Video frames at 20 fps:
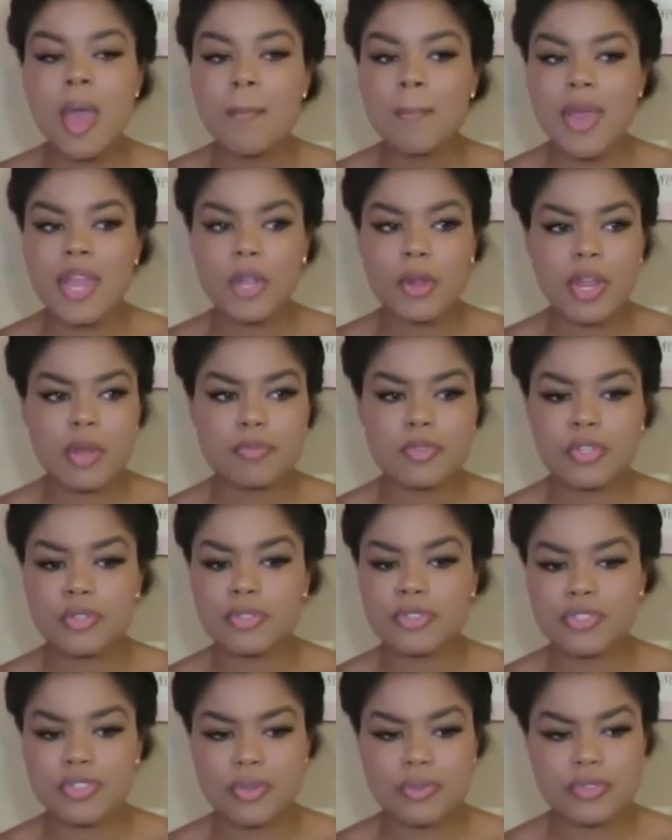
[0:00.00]
My cramps are
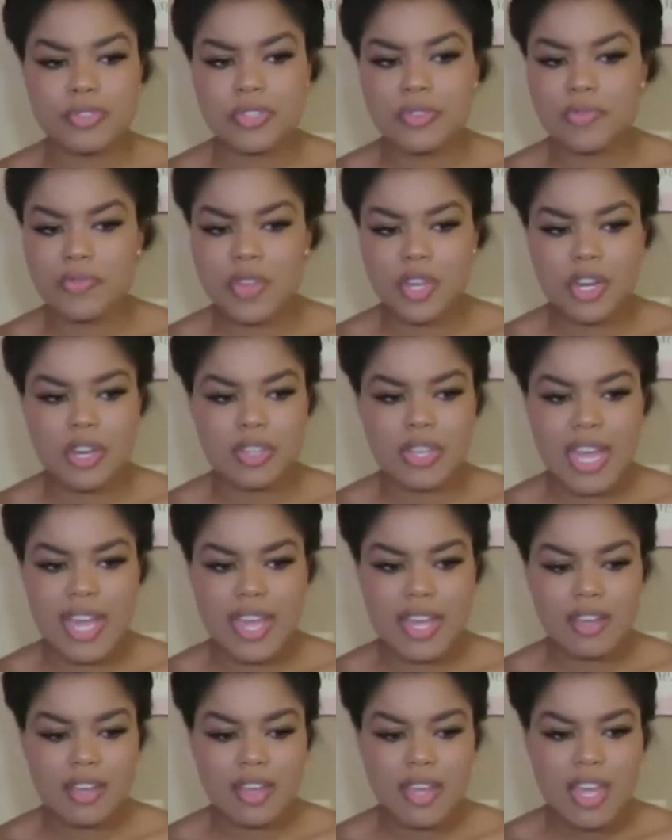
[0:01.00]
so severe,
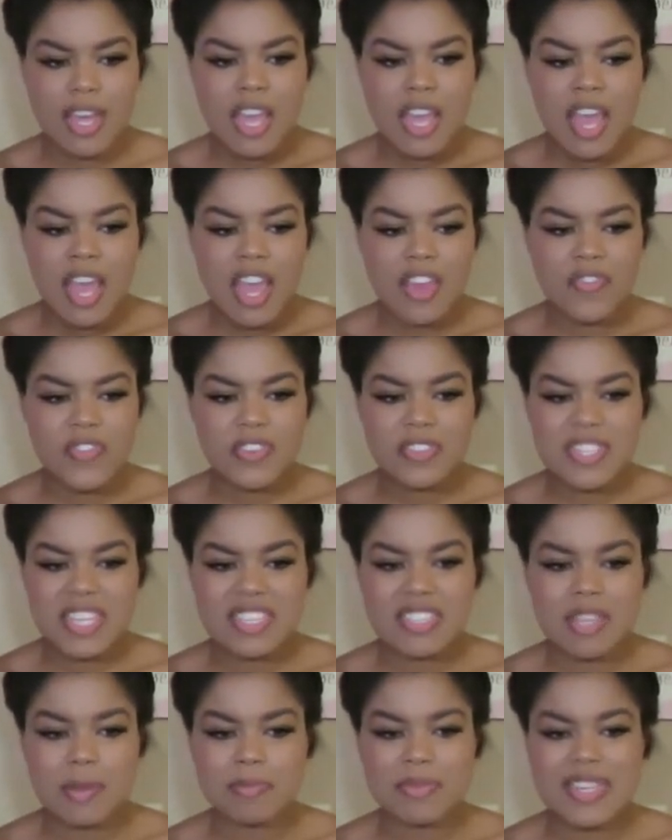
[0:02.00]
like it feels
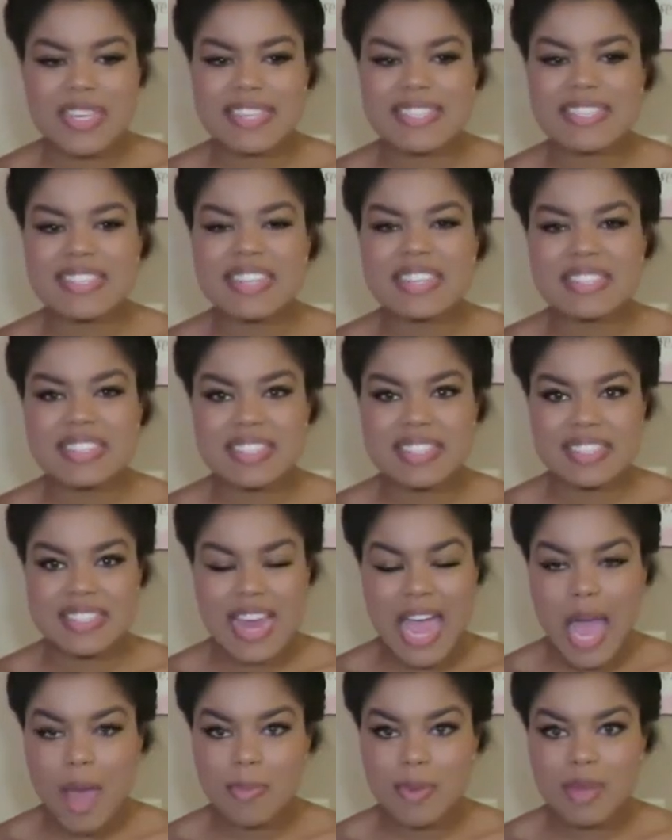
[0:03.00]
like something's
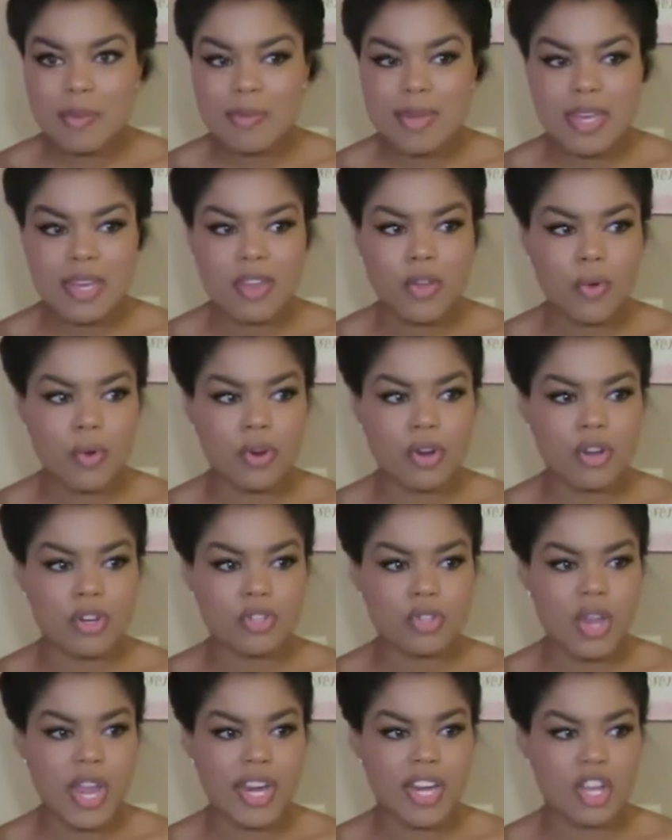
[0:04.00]
stabbing me or
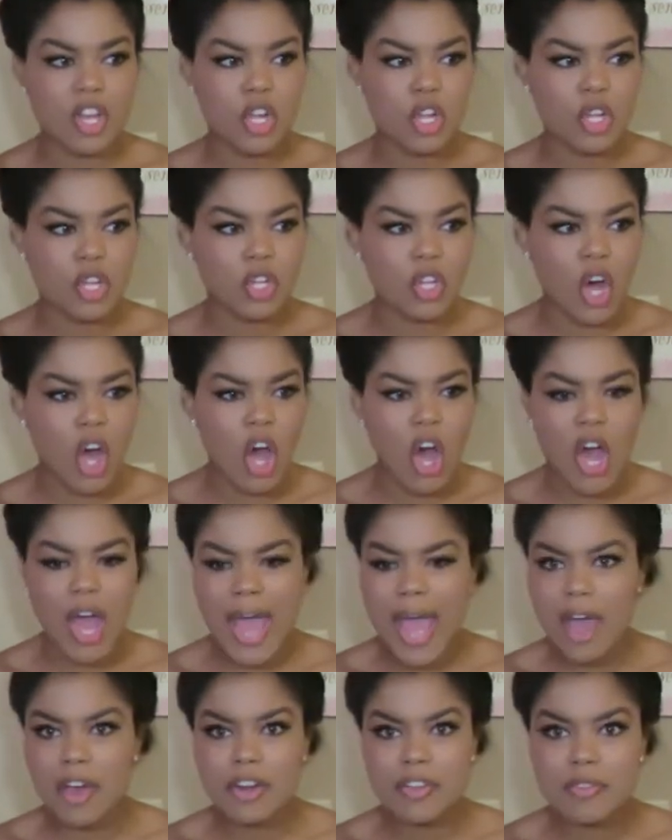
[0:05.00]
trying to claw
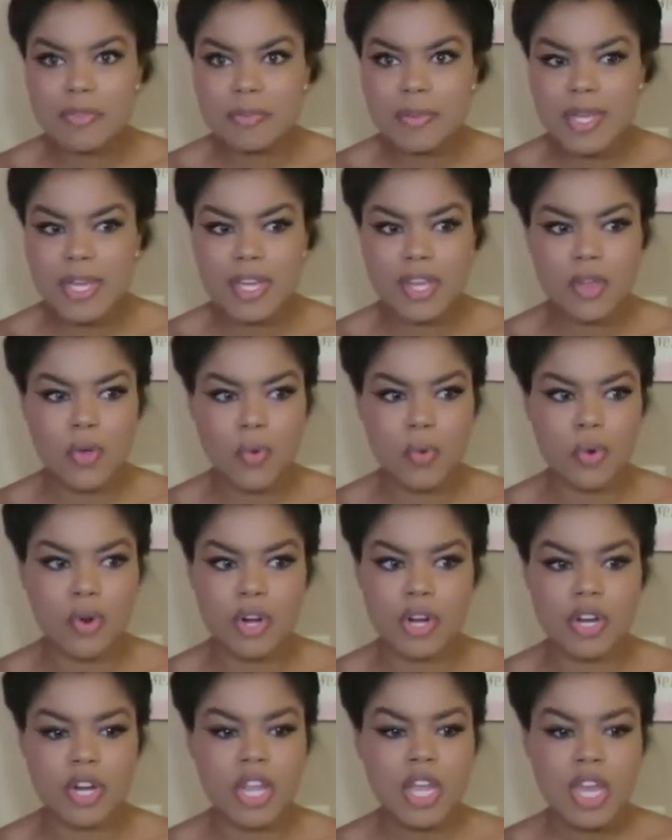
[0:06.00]
out of me
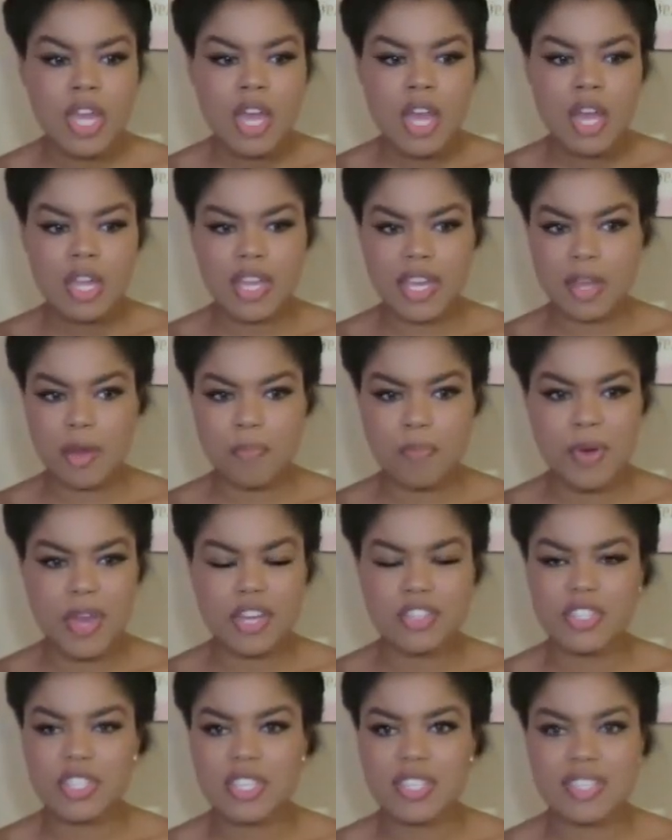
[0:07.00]
or like a
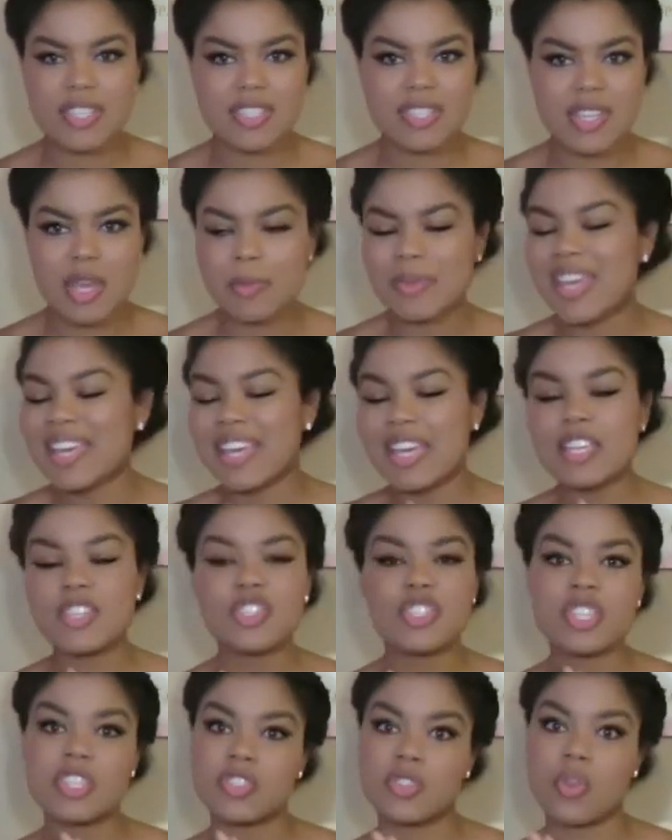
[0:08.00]
punch in the stomach. Like,
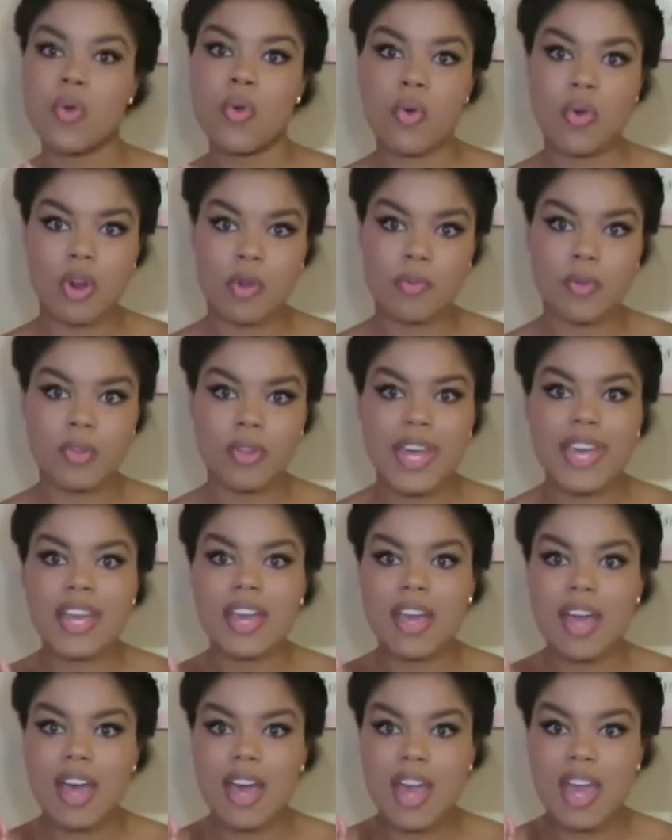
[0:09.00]
it's just horrible.
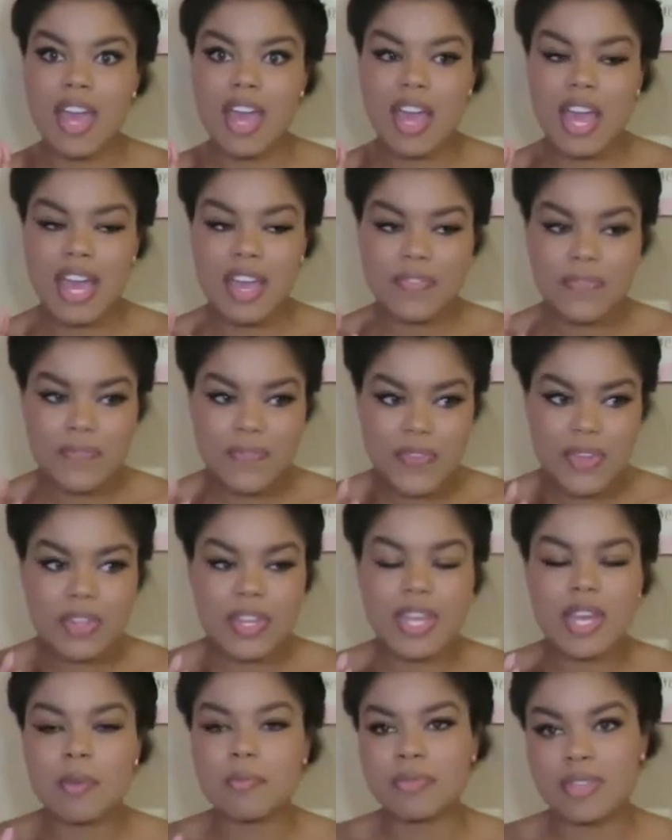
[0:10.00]
Like, I feel
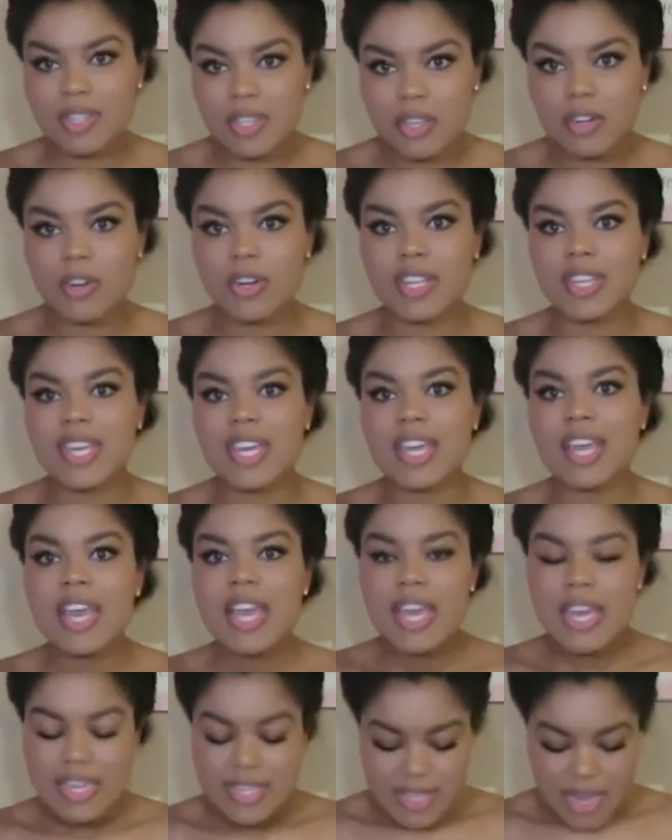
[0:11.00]
like I'm literally
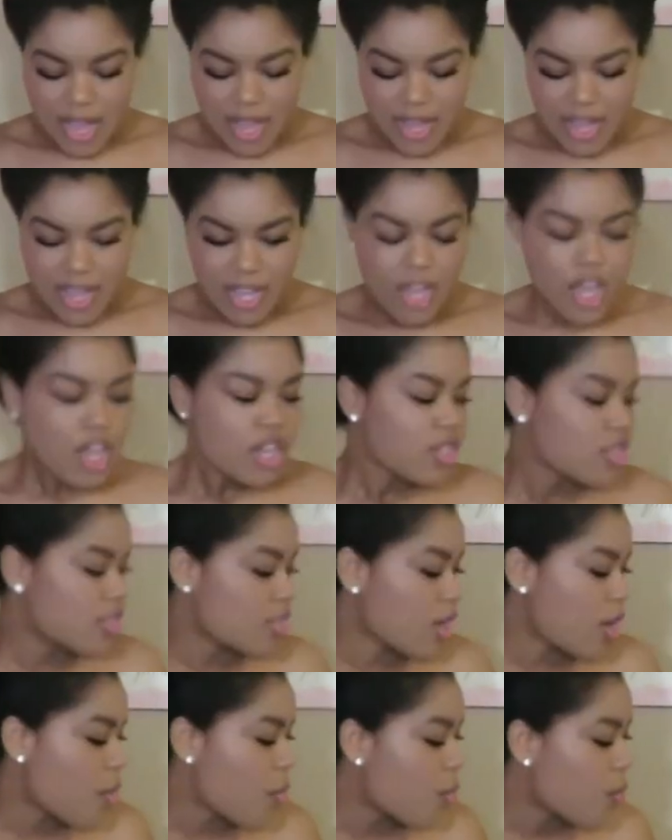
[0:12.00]
dying.
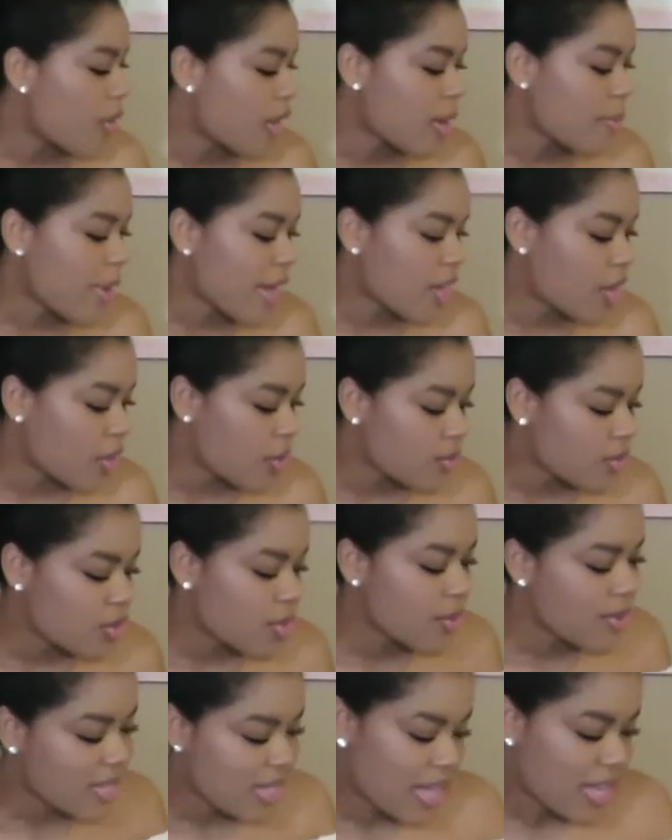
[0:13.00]
So one of my
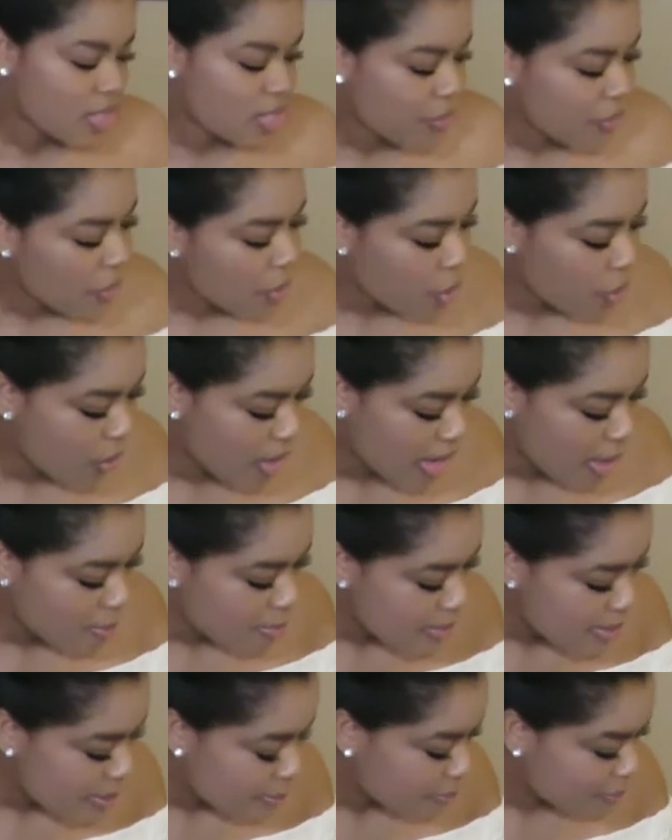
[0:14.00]
go-to things for
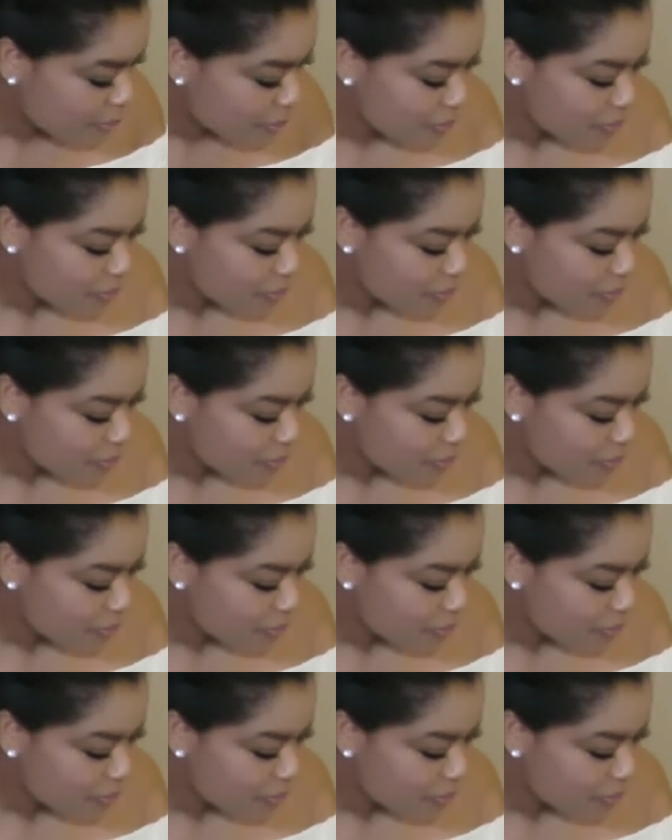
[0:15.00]
cramps